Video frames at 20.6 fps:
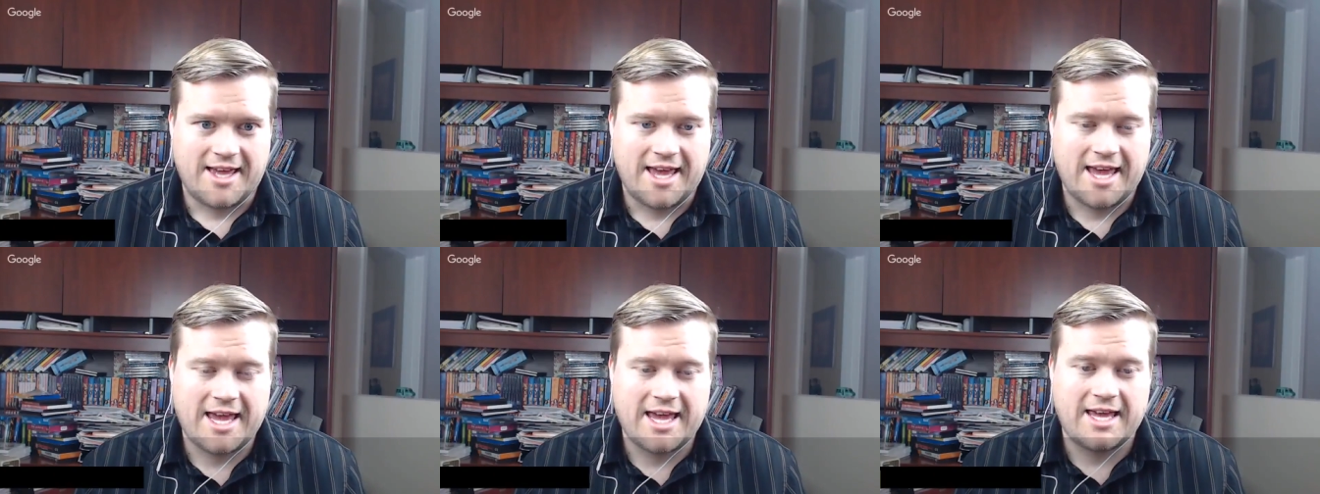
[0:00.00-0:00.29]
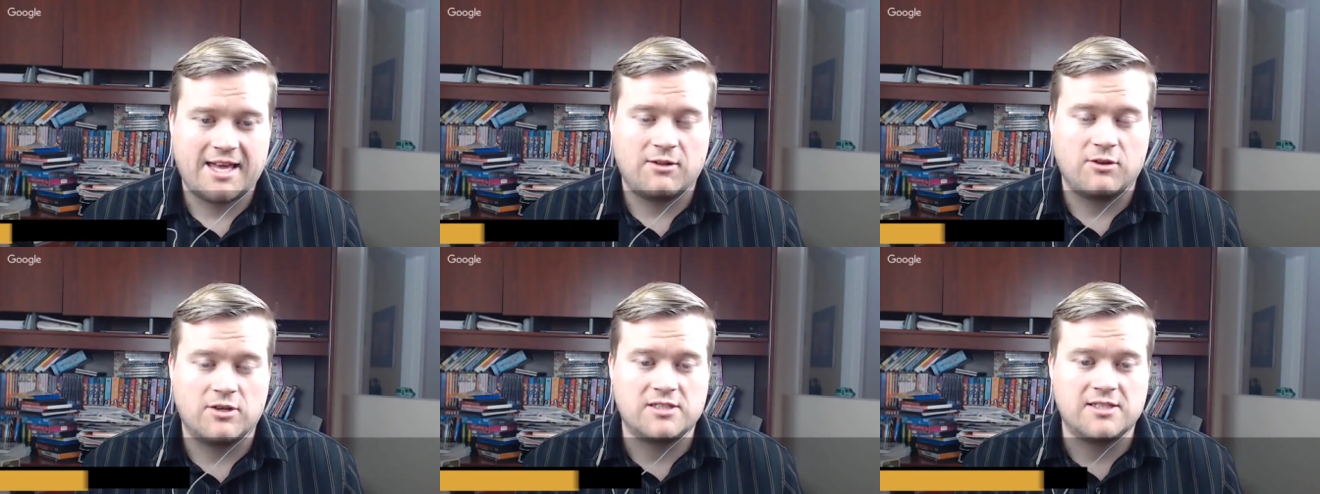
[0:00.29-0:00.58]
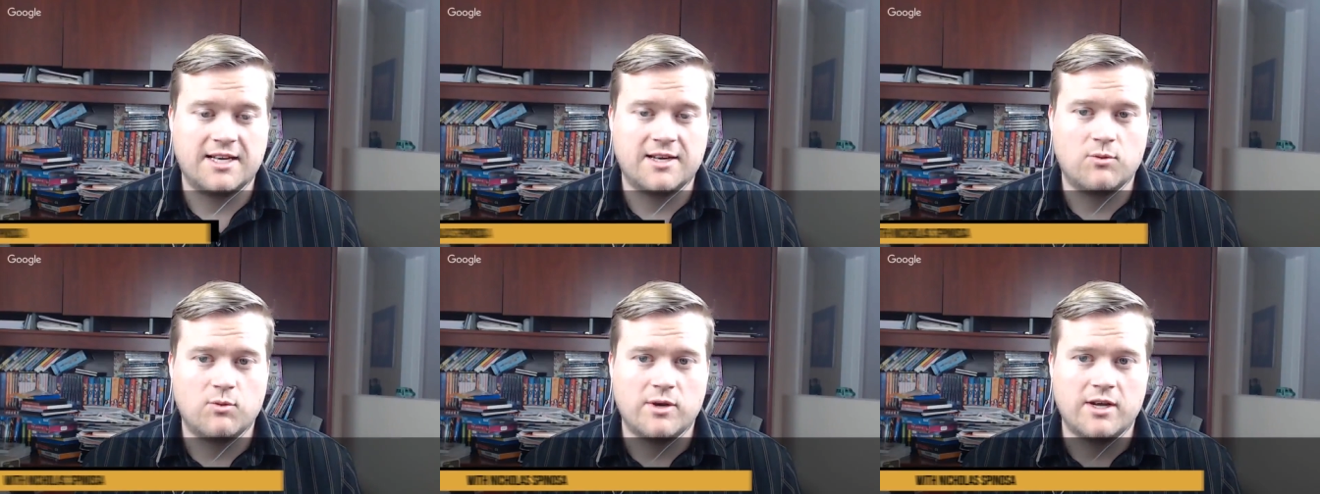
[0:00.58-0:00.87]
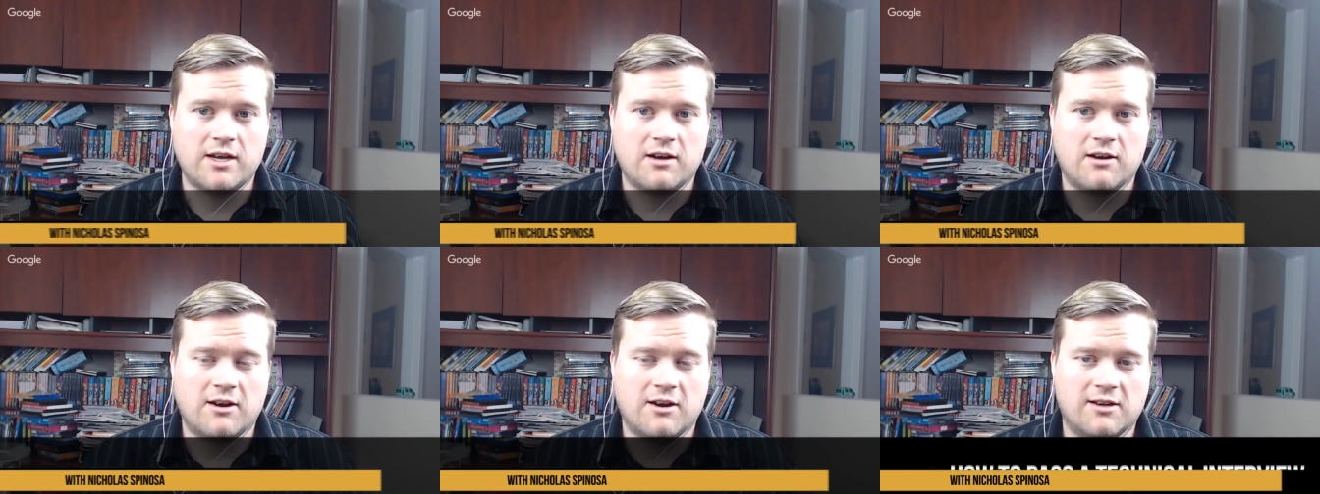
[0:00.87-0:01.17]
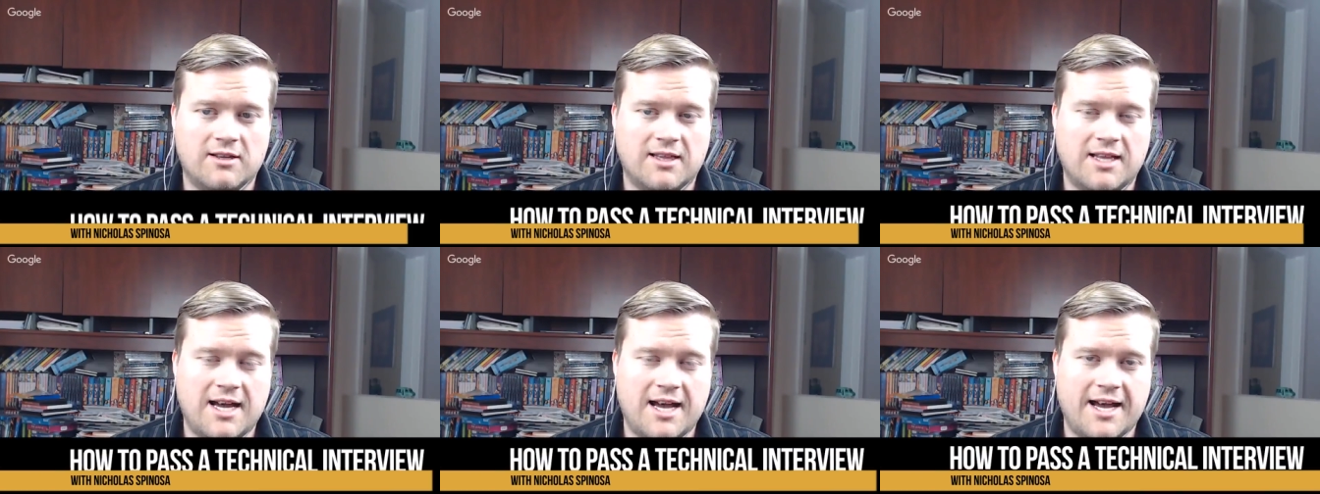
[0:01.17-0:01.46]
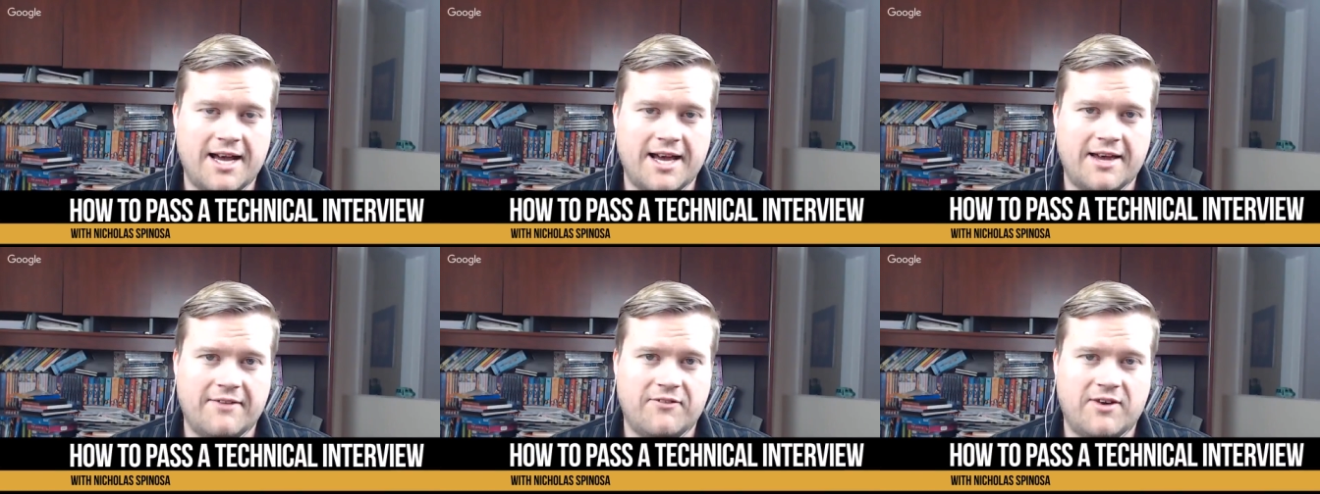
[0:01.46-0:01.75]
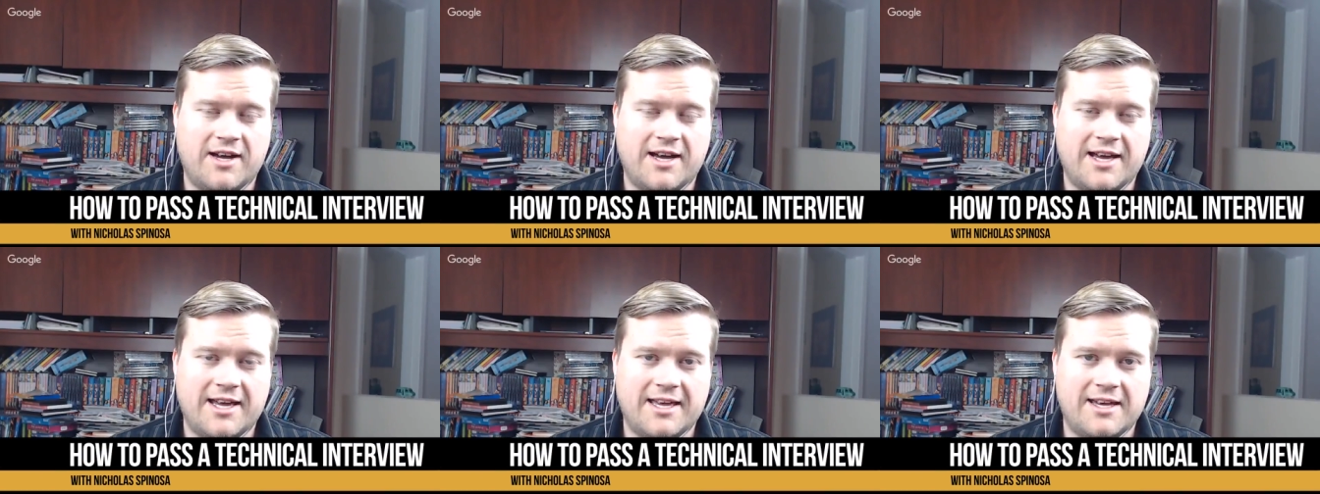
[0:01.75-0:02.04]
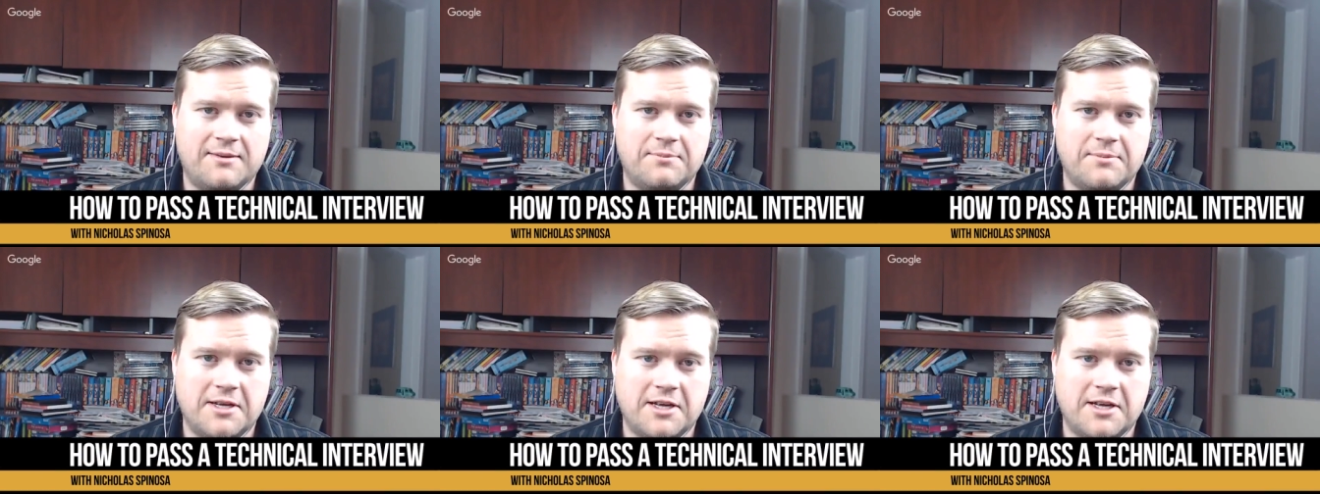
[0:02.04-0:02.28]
Hey, it looks like we are live. I am